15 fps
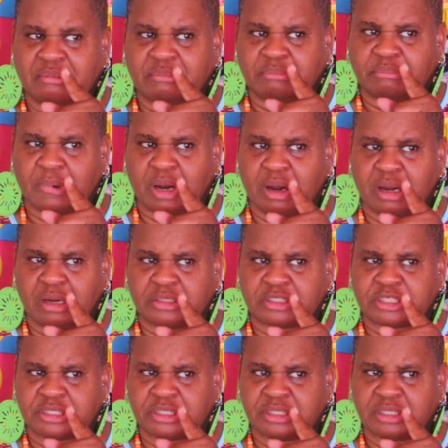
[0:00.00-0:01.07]

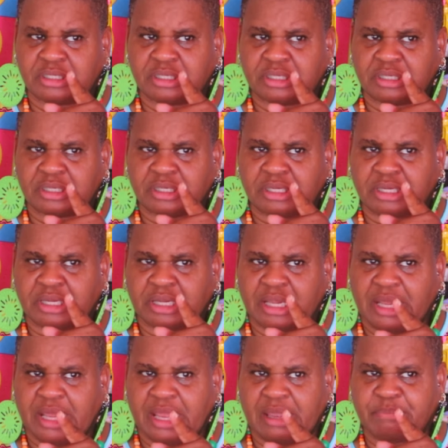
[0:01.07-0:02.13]
March,
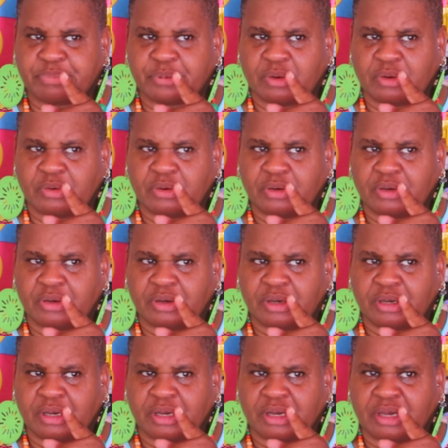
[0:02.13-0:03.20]
April.
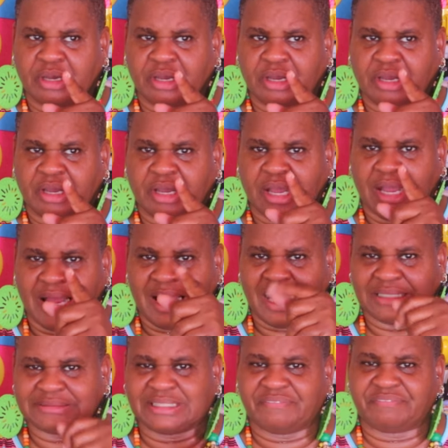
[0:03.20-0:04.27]

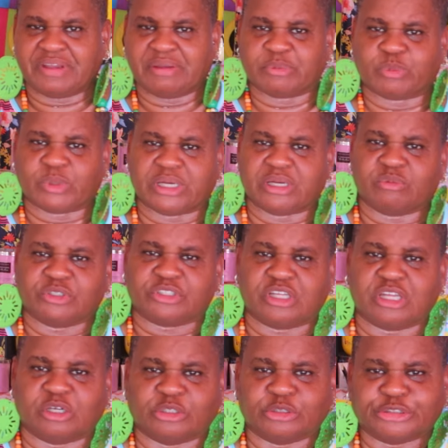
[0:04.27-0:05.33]
I say February was
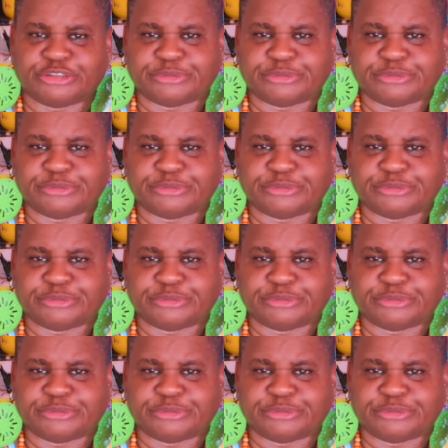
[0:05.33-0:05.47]
closed.